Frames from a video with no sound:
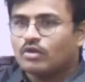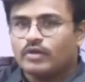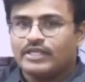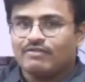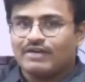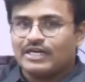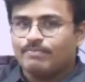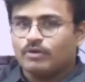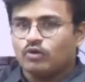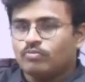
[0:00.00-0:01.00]
Okay, Dilwara
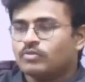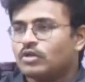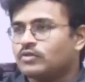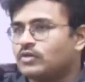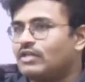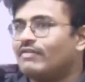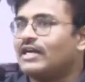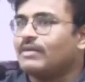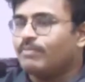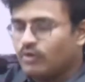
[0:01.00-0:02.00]
temple group. So
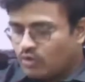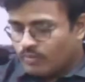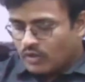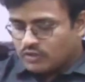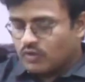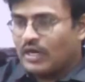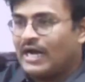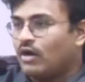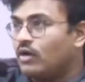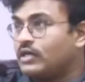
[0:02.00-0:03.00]
Dilwara temple group also
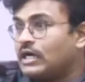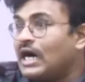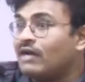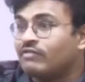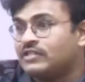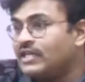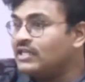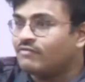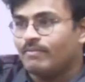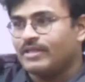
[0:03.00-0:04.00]
carved
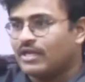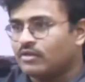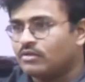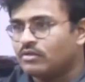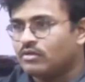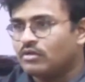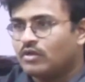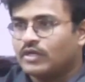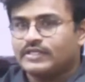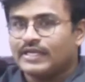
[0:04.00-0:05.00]
ceilings will be there.
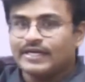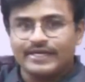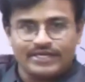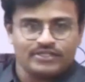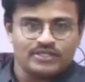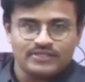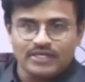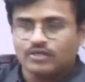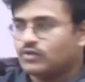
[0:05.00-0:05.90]
Okay, ceiling decoration is there.